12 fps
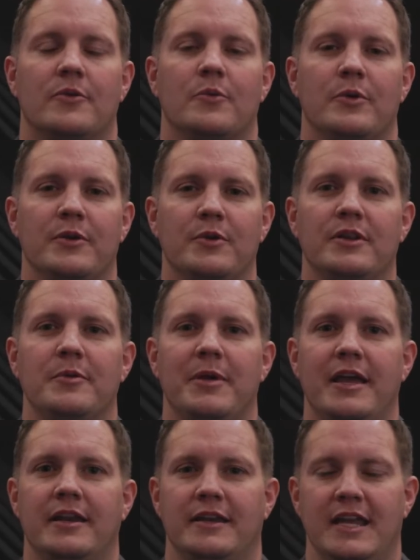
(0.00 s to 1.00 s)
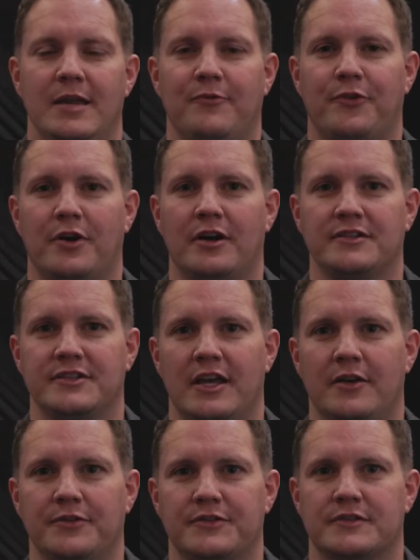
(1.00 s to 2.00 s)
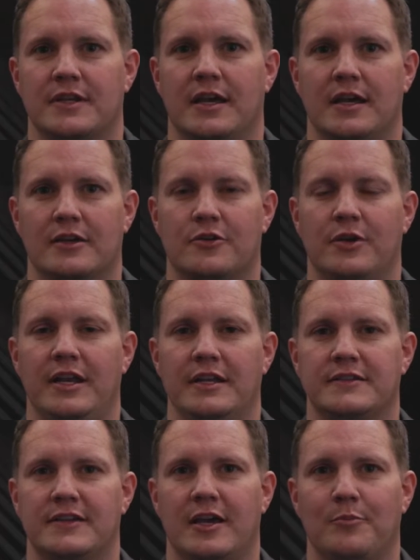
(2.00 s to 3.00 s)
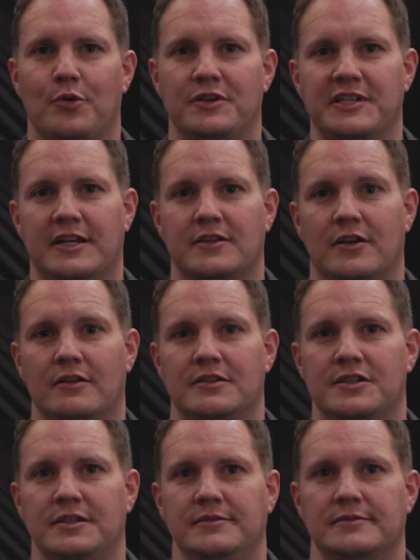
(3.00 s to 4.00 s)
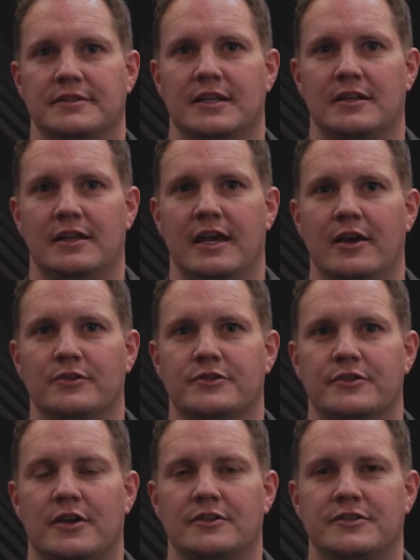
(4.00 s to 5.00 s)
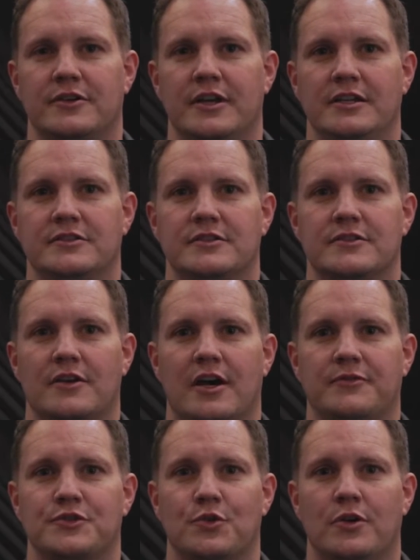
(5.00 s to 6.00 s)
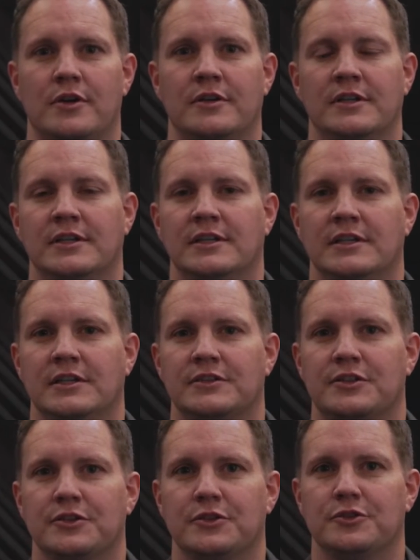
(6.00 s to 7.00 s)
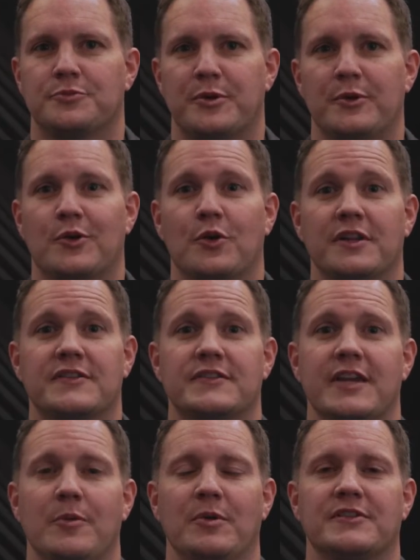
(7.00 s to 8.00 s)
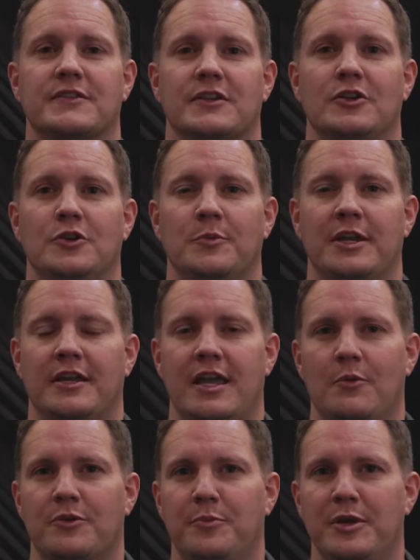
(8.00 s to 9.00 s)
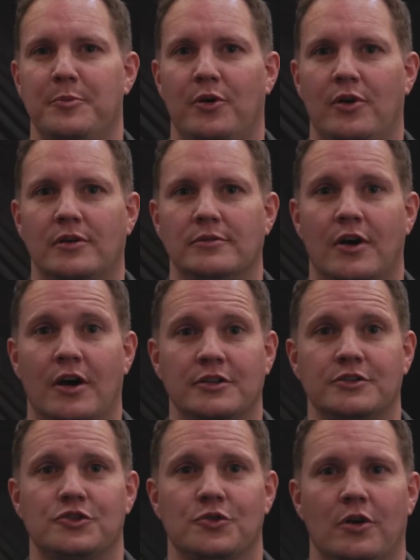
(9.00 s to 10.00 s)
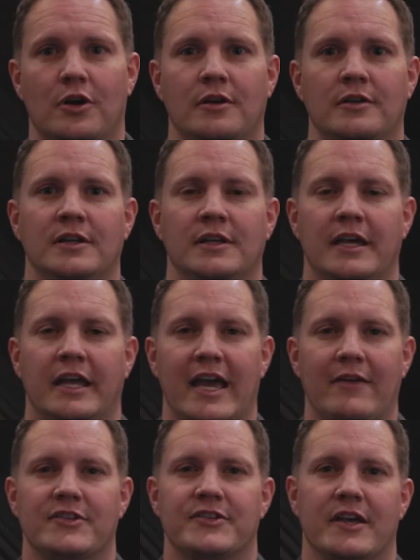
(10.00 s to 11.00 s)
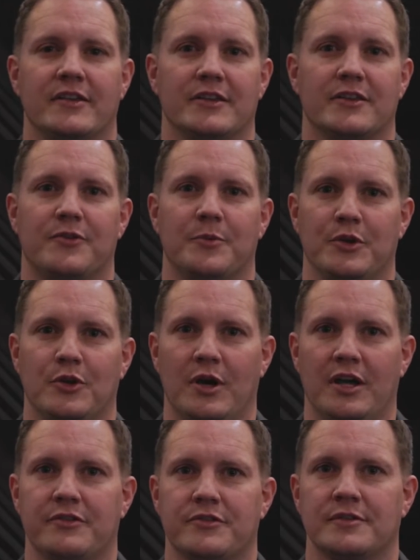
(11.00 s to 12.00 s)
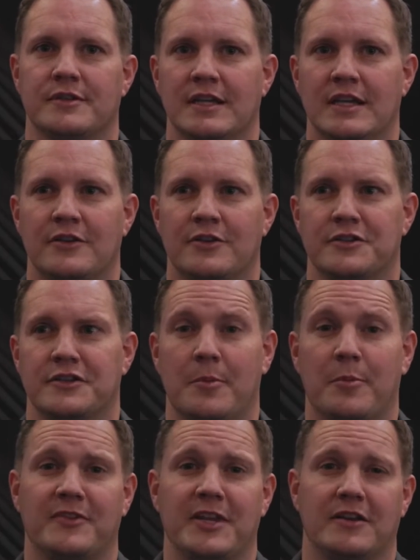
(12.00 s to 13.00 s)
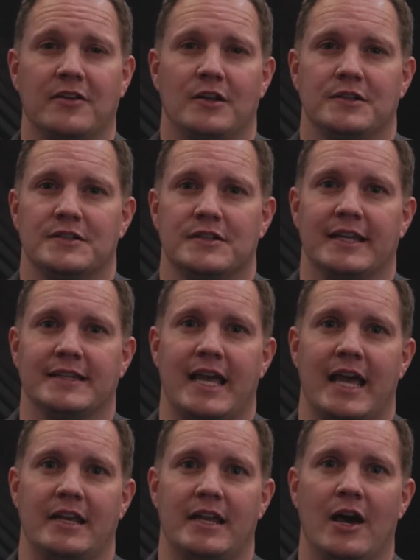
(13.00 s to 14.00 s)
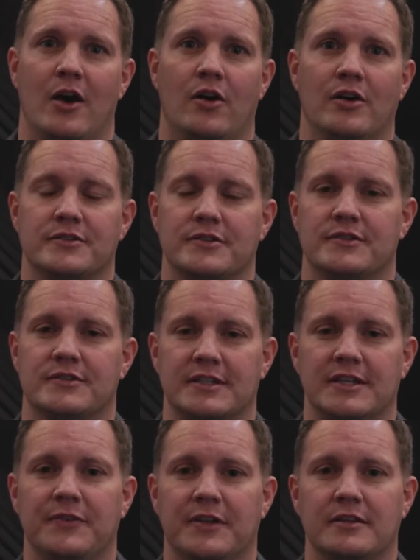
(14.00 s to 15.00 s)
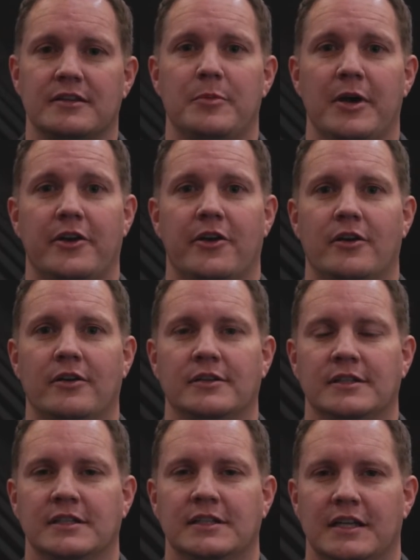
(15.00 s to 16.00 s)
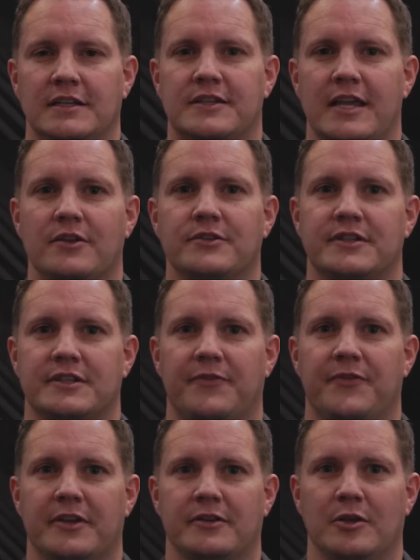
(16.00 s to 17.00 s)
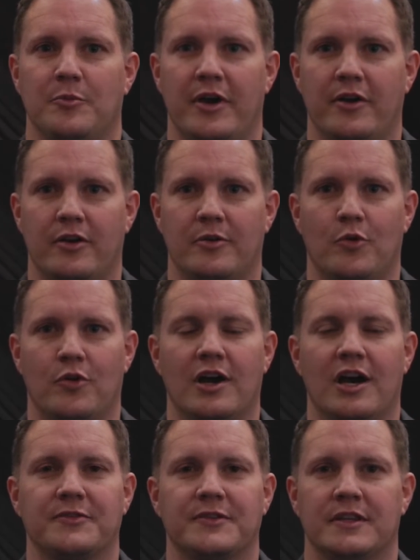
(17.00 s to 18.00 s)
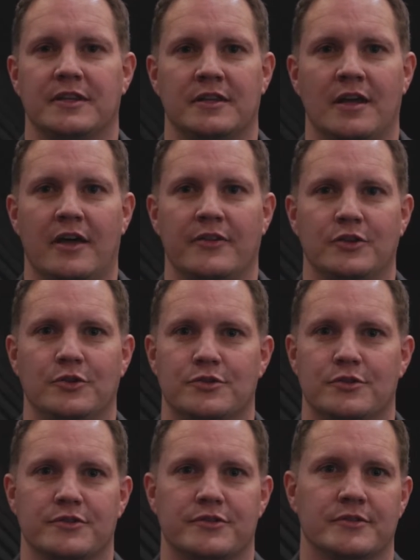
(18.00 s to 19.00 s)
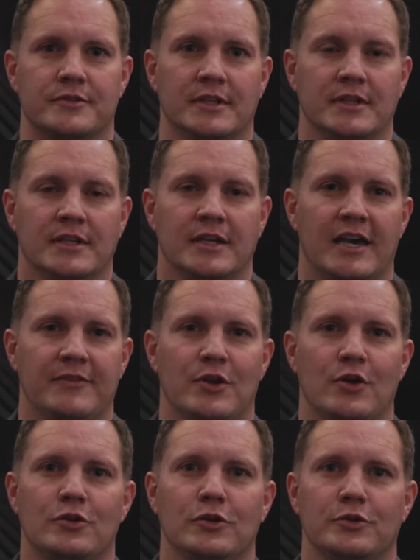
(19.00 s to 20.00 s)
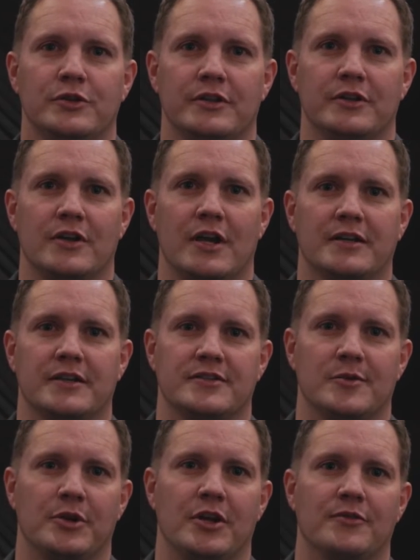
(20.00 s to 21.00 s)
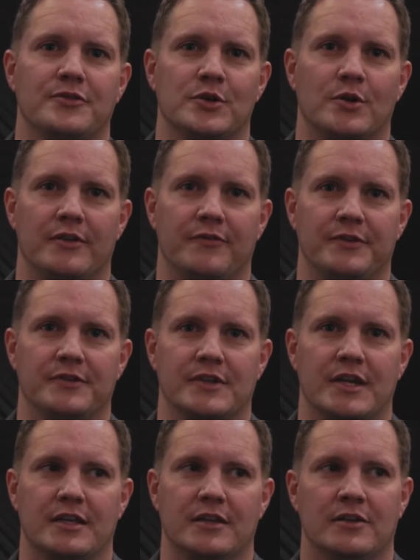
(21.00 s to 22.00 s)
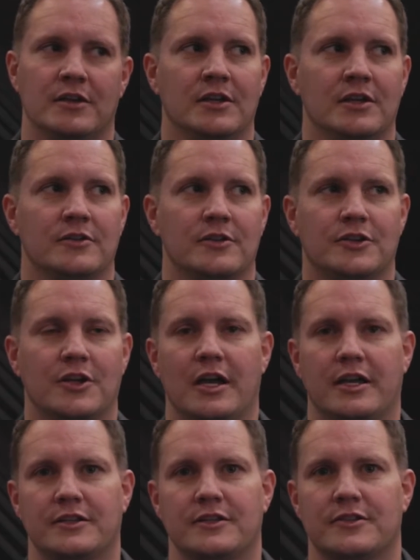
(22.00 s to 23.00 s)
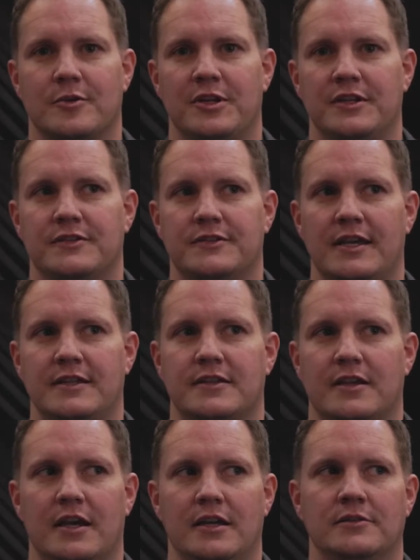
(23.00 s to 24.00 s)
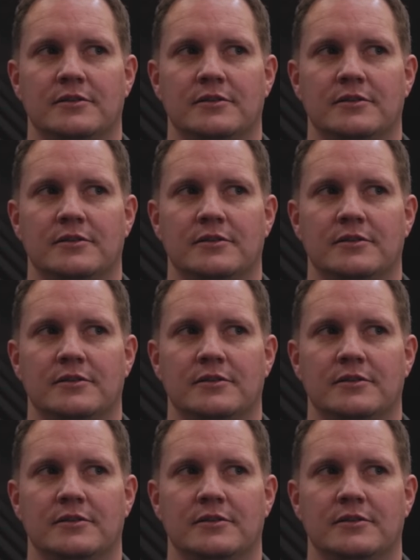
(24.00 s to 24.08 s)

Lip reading: We really made a name for ourselves creating soundboard technology that allows call center agents offshore to use pre-recorded statements to communicate with people onshore and have it sound like they're from the US. There's a number of technologies like that now. Ours is significantly better and sounds significantly better, and more often than not the users have no clue that they're talking to somebody offshore. It feels like they're talking to somebody stateside,